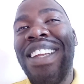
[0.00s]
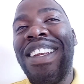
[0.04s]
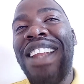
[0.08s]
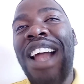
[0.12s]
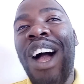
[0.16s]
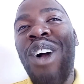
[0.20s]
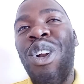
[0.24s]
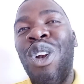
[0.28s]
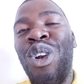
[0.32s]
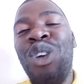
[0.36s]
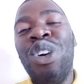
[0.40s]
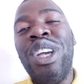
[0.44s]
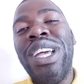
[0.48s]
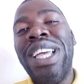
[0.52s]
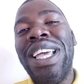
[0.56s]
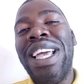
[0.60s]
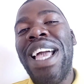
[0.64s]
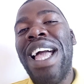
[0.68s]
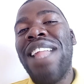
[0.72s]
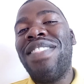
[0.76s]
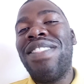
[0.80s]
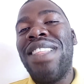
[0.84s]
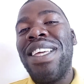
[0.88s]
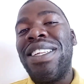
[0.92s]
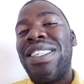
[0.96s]
now looking
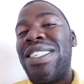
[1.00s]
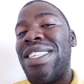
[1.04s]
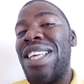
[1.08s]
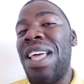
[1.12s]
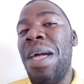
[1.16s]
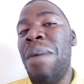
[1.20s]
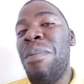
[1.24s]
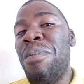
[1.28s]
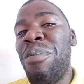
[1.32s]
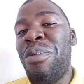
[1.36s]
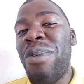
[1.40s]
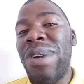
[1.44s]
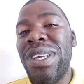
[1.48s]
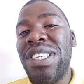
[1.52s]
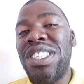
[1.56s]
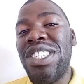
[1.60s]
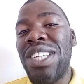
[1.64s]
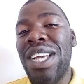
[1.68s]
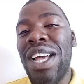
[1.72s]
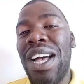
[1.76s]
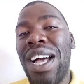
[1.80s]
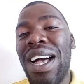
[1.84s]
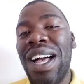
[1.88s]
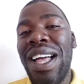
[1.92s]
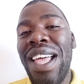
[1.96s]
at the
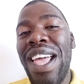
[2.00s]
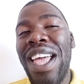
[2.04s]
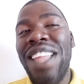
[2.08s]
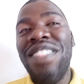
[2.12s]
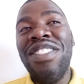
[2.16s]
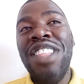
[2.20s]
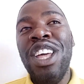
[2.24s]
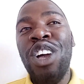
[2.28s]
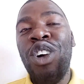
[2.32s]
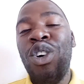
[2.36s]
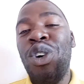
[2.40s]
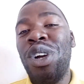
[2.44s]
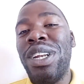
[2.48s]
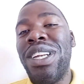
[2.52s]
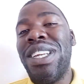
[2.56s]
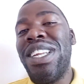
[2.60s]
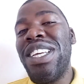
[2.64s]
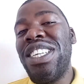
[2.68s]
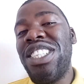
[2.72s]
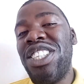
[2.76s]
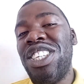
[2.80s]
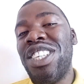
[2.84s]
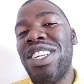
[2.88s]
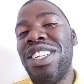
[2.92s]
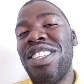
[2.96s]
temperature and the
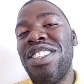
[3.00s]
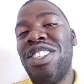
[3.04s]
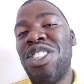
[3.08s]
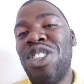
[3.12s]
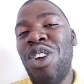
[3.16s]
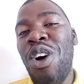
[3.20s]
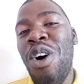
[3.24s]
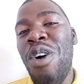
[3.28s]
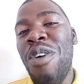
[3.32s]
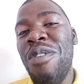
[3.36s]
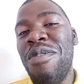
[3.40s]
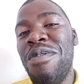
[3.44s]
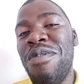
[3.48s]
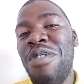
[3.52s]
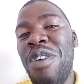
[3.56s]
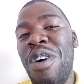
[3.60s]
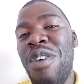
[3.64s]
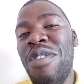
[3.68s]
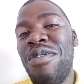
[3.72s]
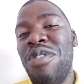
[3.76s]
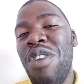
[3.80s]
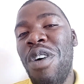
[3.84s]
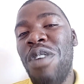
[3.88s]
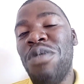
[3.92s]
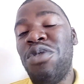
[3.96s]
conditions of
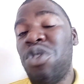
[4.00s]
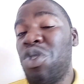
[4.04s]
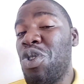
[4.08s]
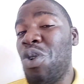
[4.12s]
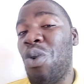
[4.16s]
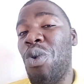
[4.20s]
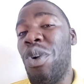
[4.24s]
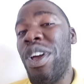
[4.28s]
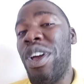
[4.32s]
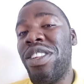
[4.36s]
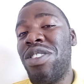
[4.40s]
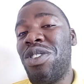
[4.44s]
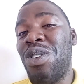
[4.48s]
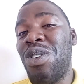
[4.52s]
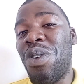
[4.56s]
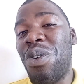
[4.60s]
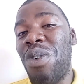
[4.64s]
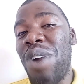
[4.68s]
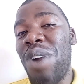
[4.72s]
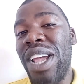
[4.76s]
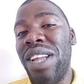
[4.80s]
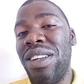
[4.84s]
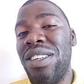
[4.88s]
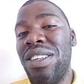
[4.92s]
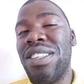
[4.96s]
Soweto,
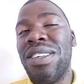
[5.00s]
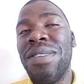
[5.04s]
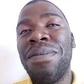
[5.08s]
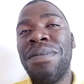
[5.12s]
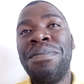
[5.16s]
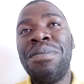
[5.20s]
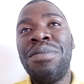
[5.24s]
right?